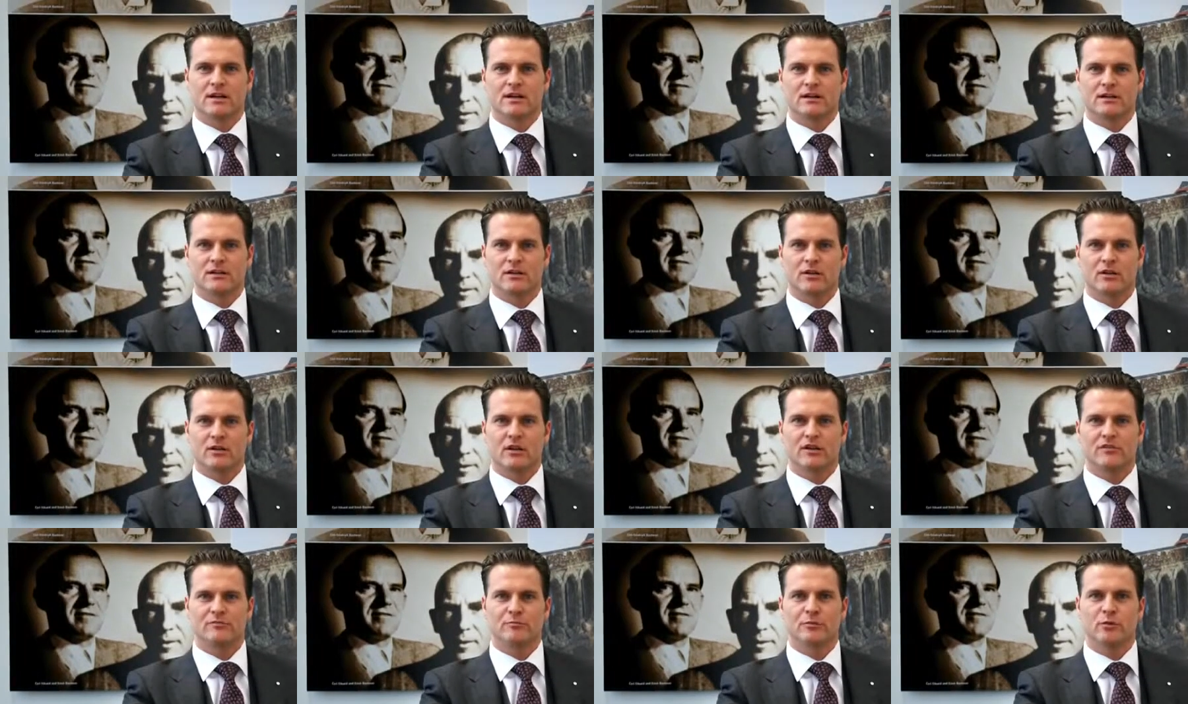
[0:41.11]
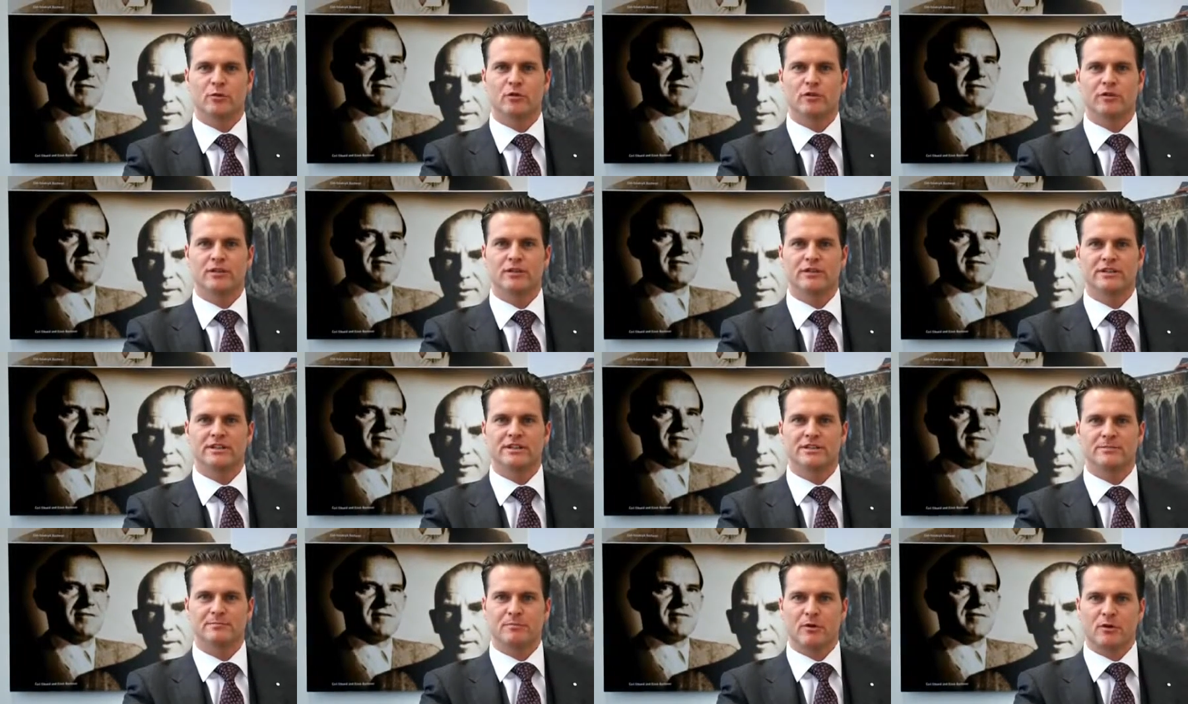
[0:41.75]
Speaker 1: Carl F. Bucherer
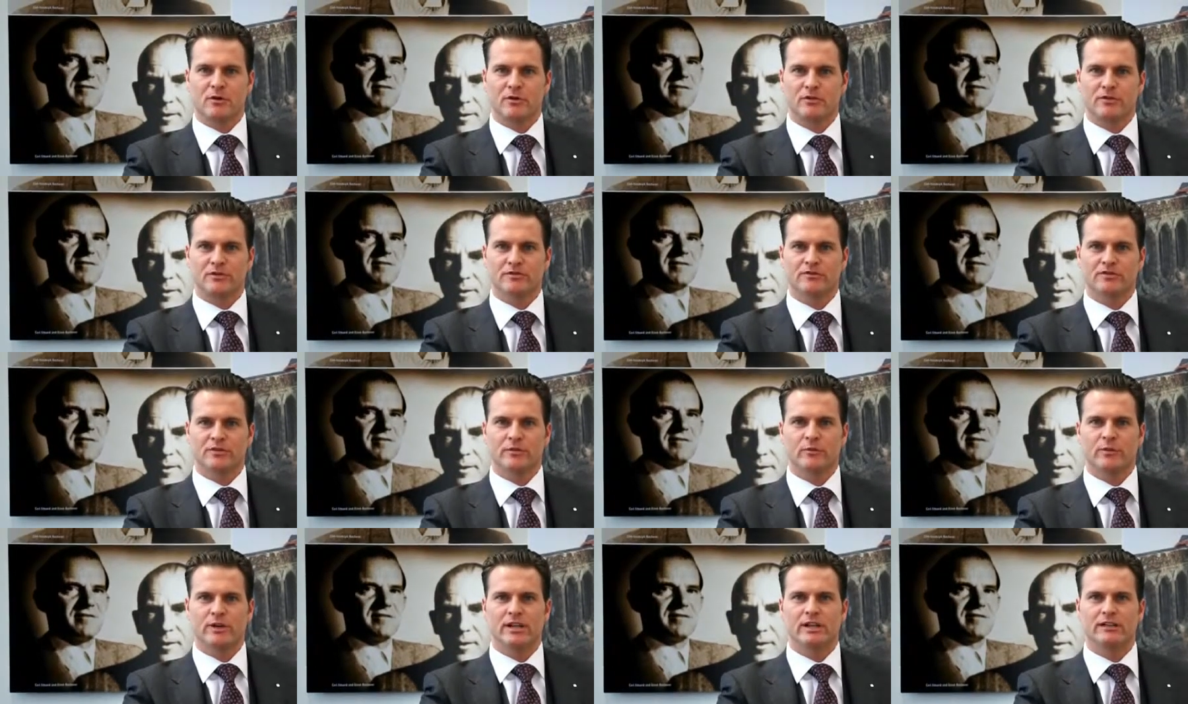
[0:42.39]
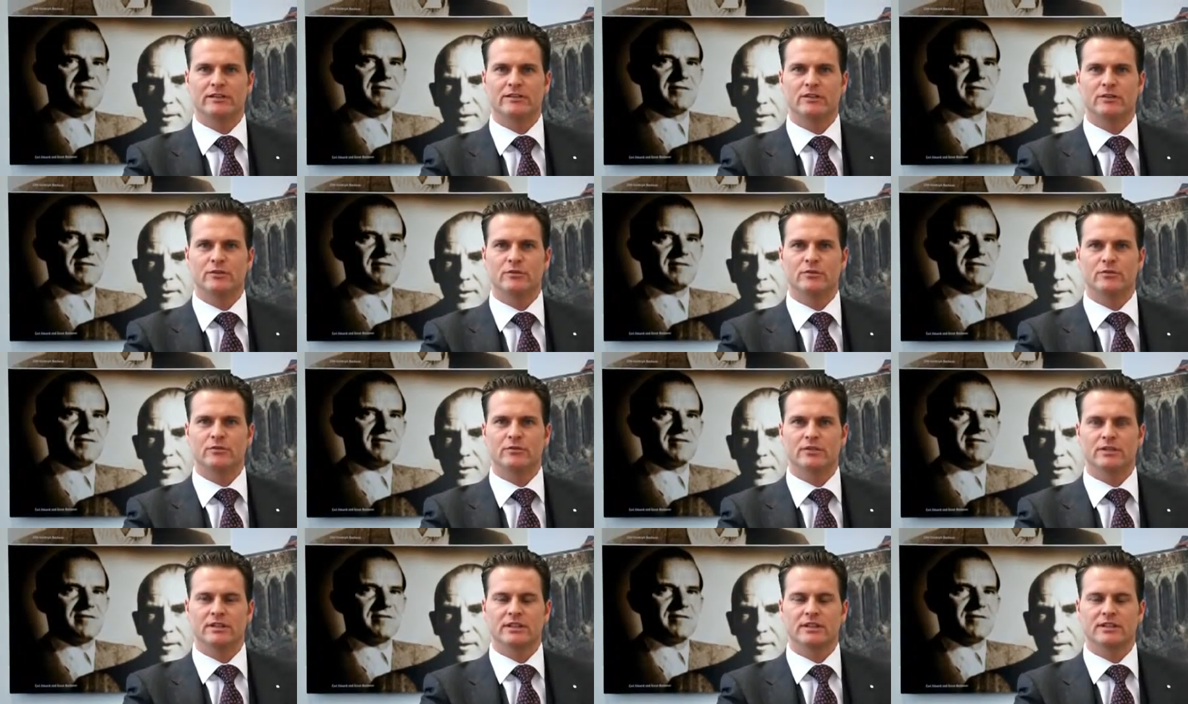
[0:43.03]
is part of the
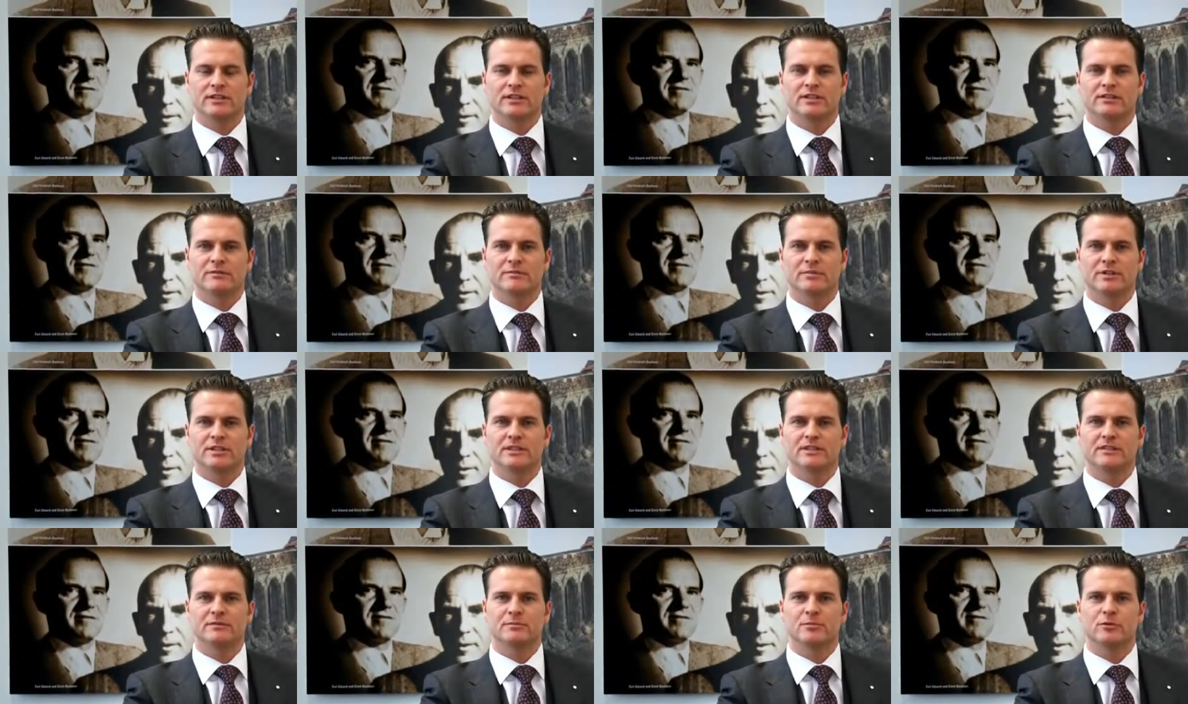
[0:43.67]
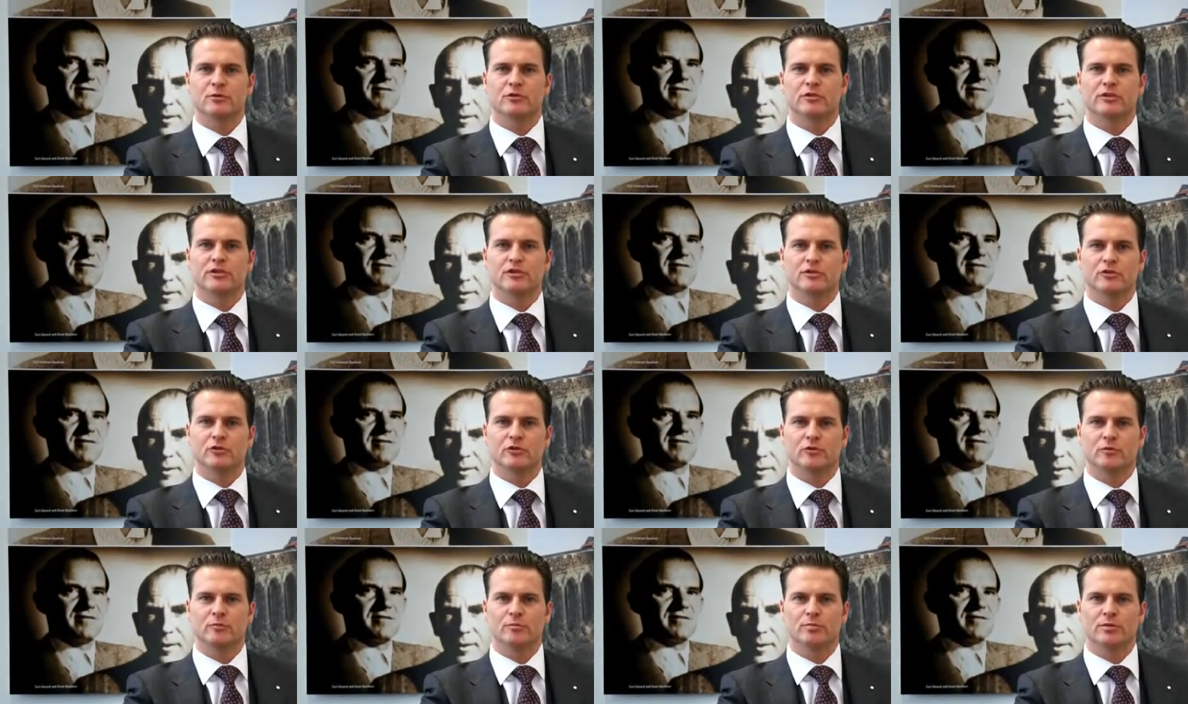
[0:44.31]
well-known and independent Bucherer
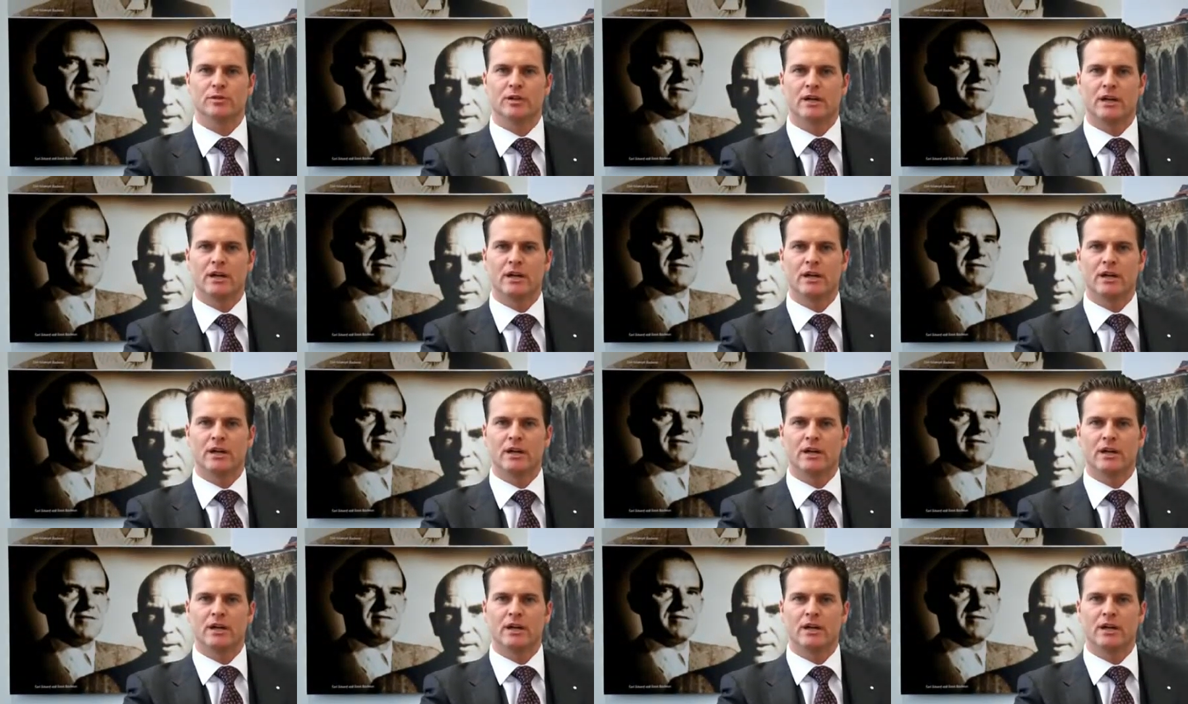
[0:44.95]
Group,